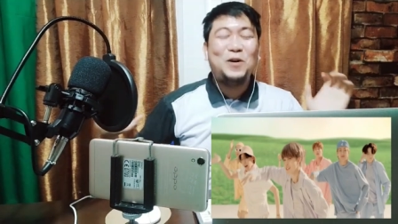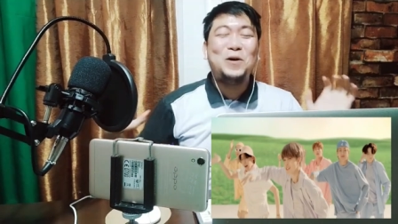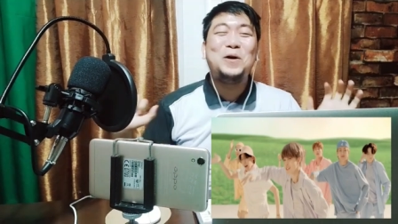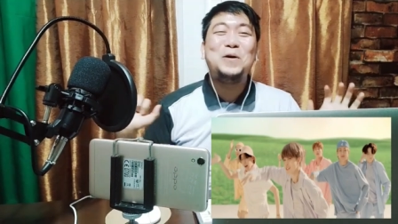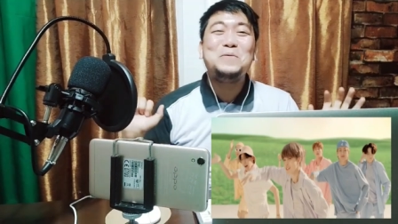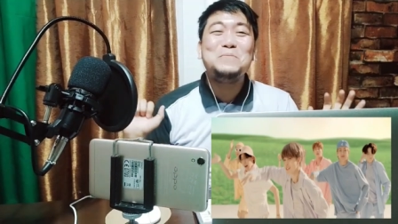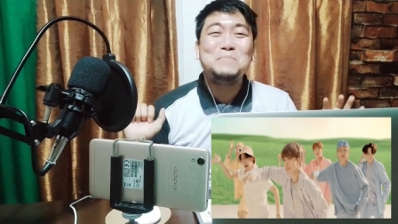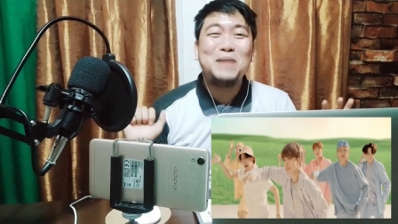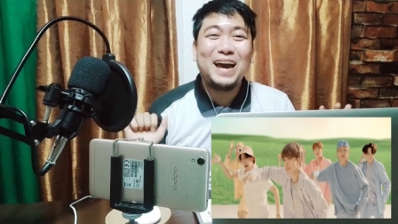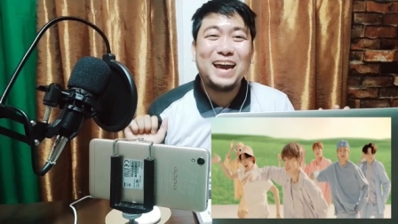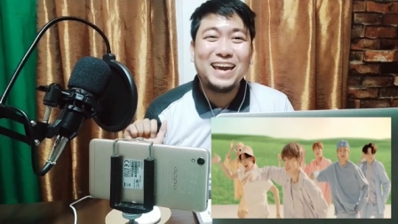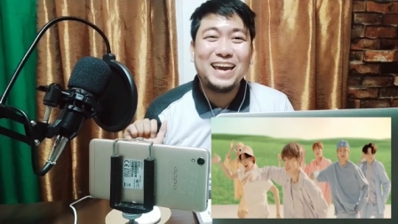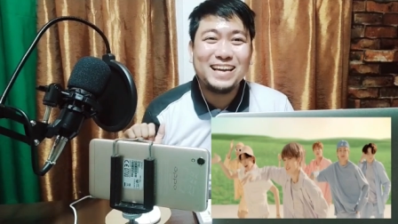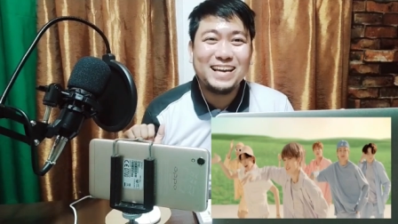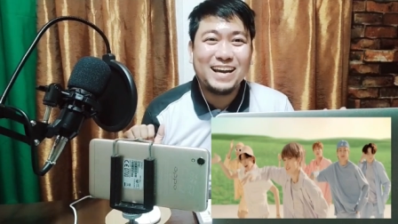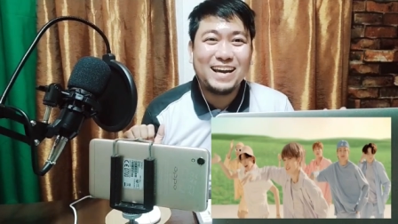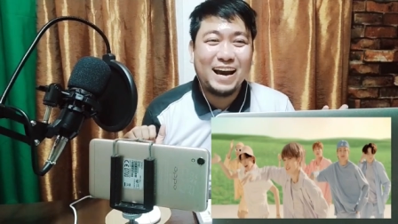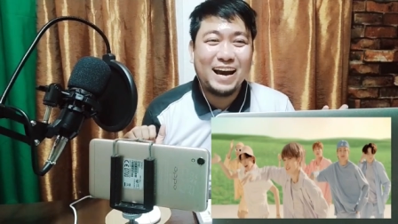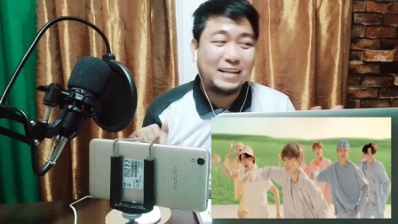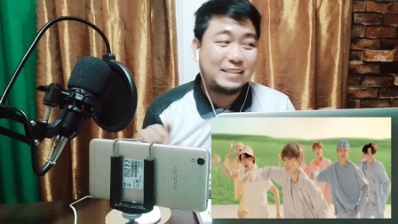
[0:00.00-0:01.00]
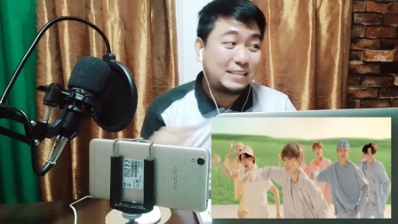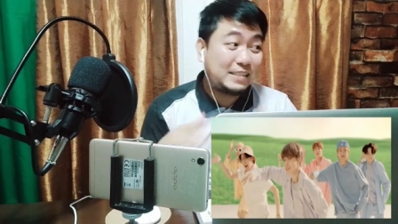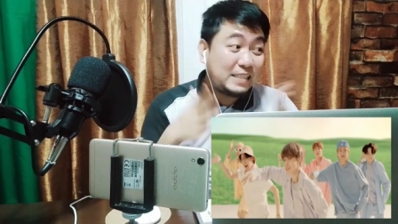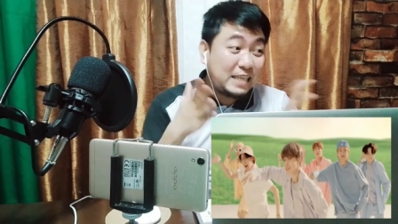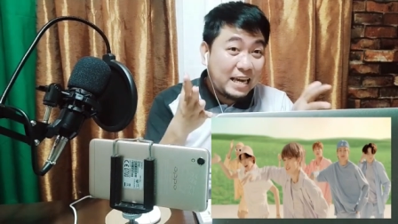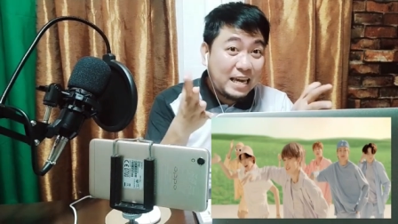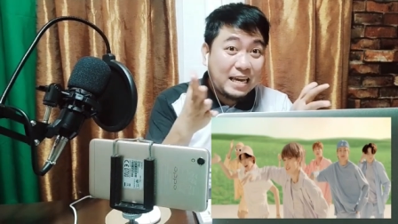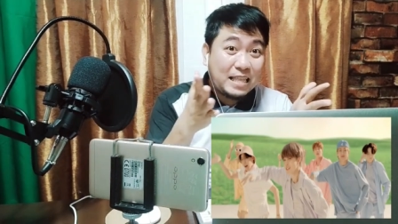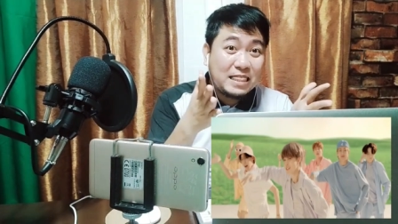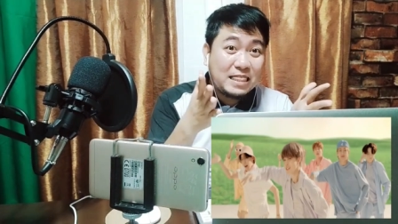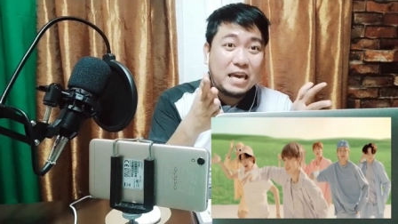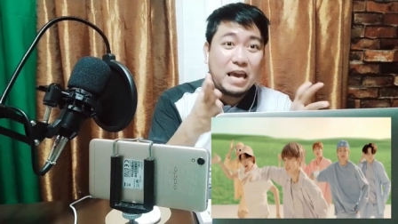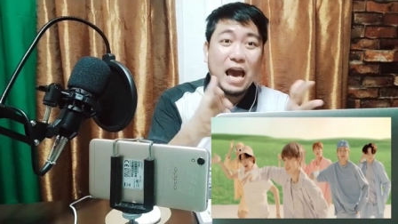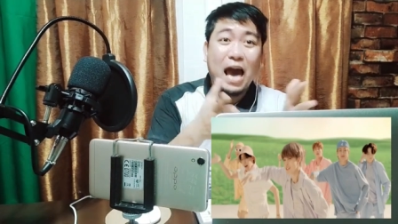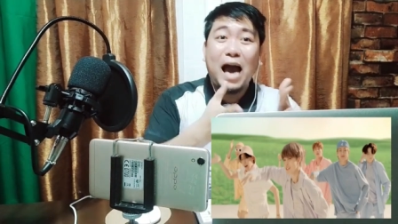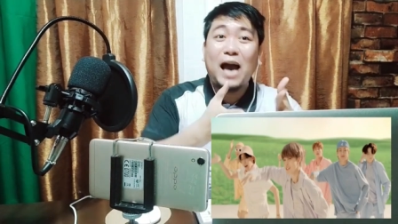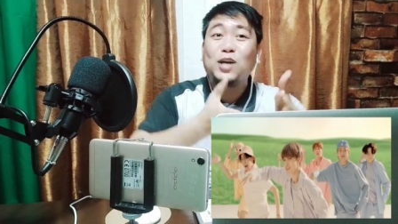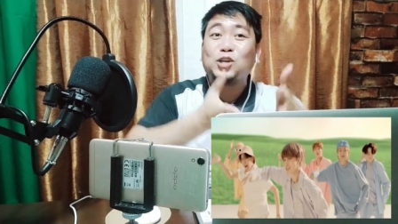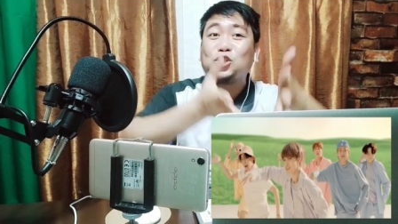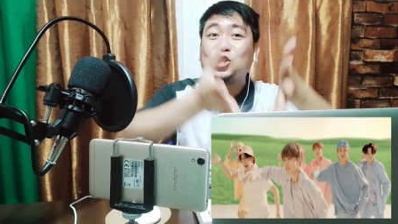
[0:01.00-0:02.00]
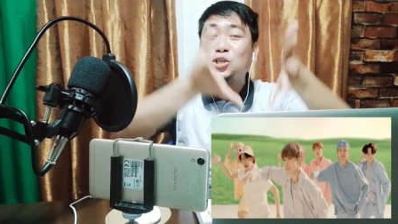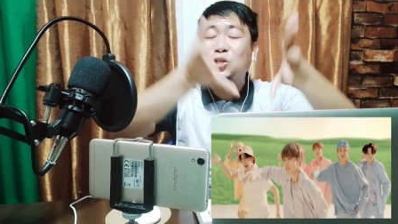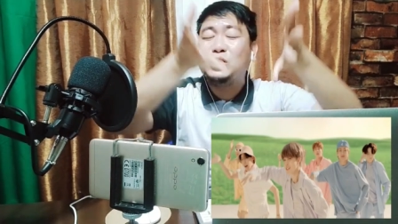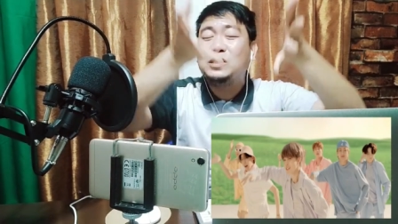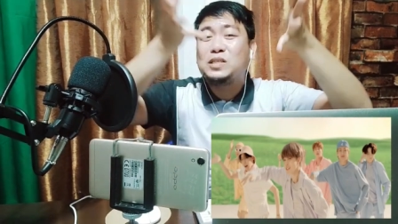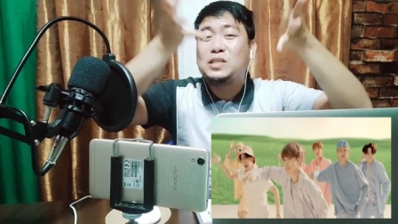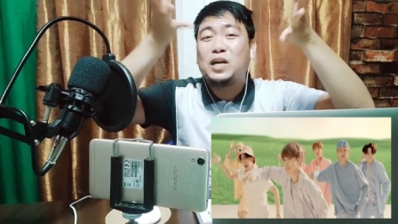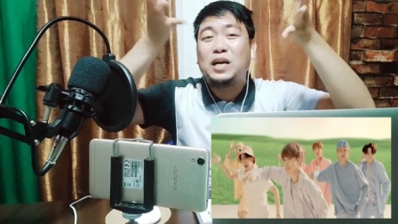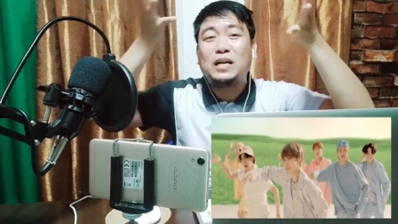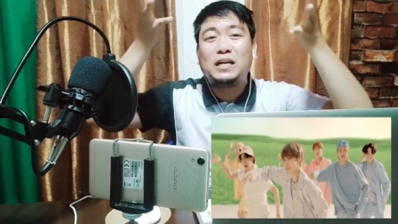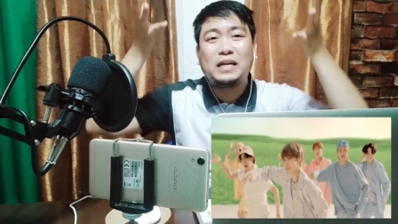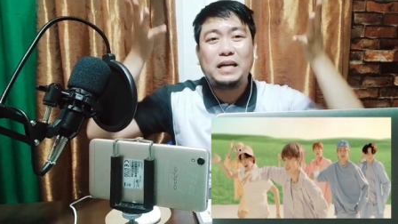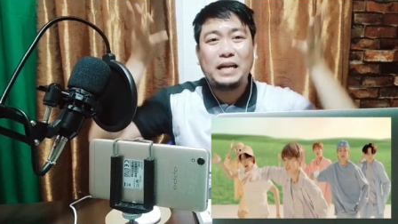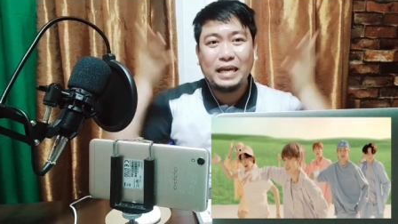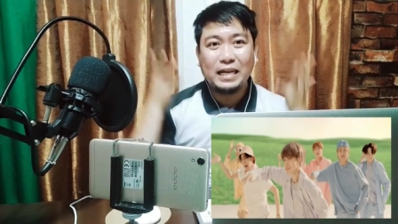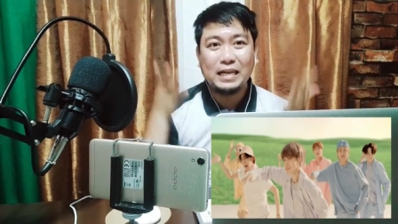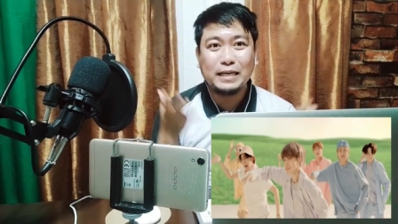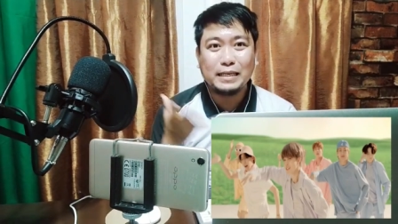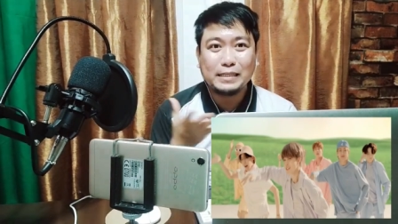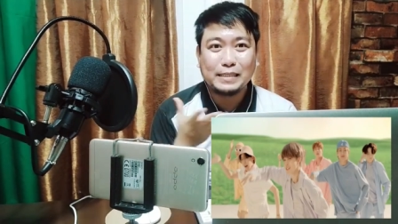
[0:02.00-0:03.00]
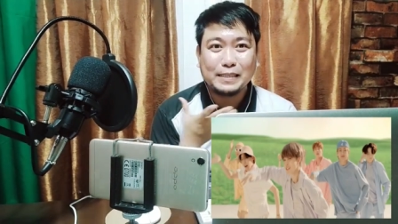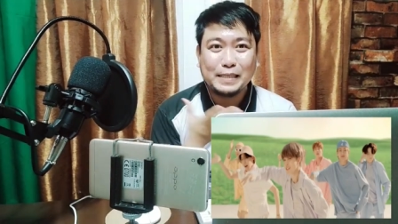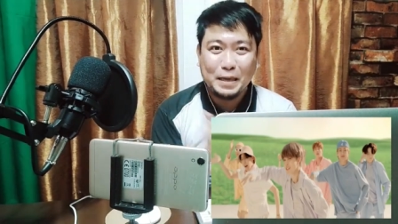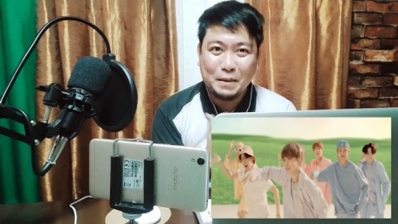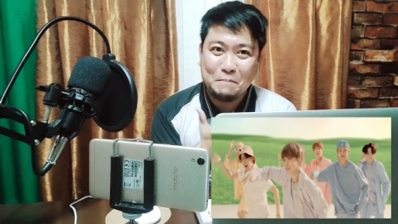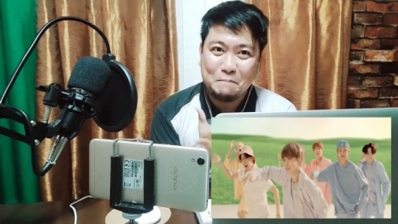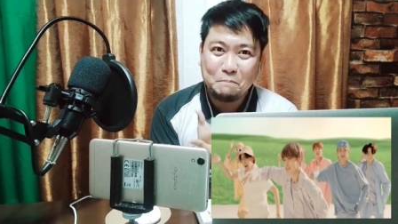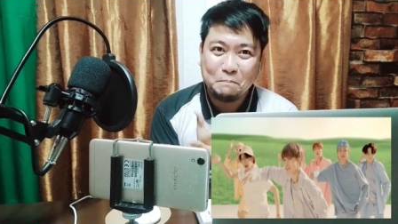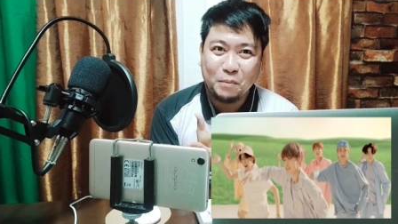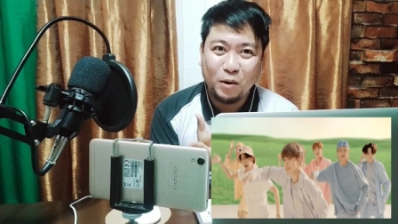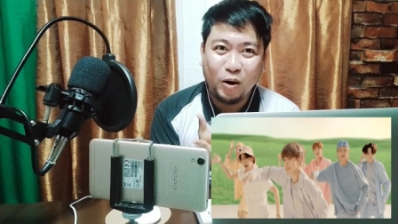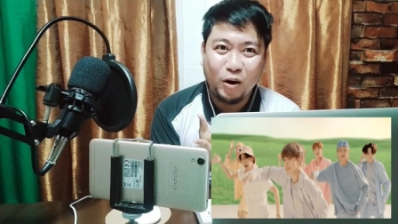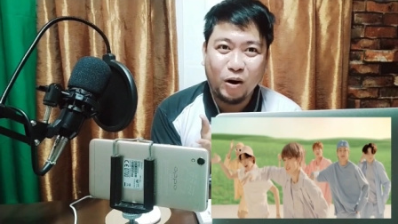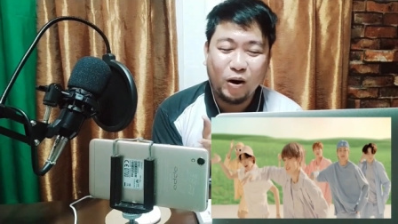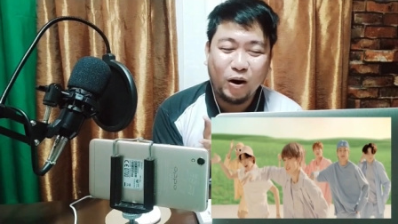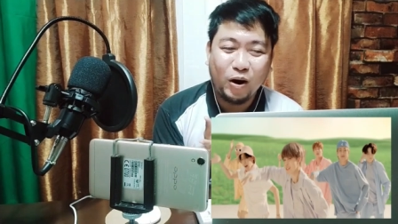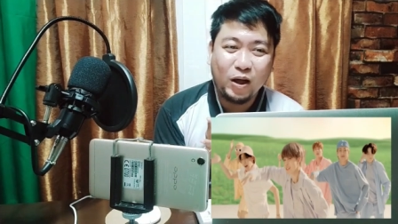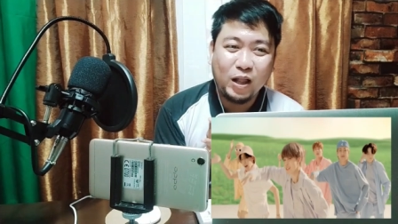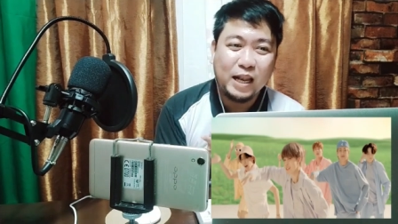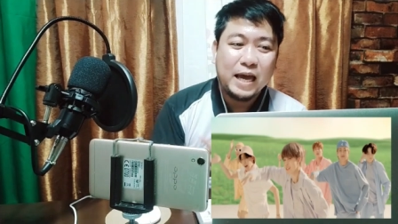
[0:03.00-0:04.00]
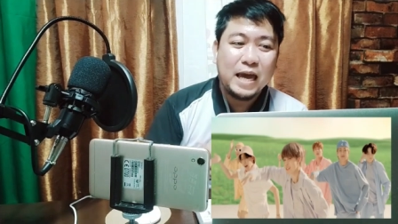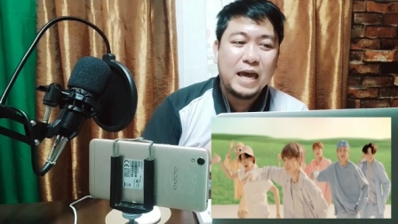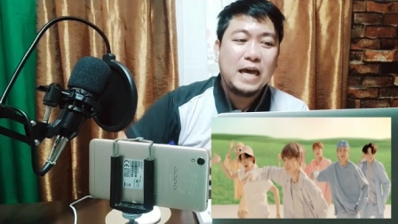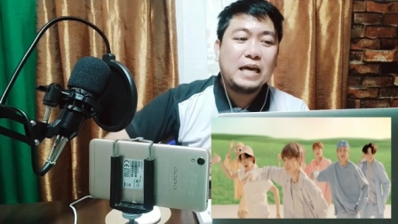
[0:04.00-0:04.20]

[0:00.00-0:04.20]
Oh my God. See, the actions are really simple.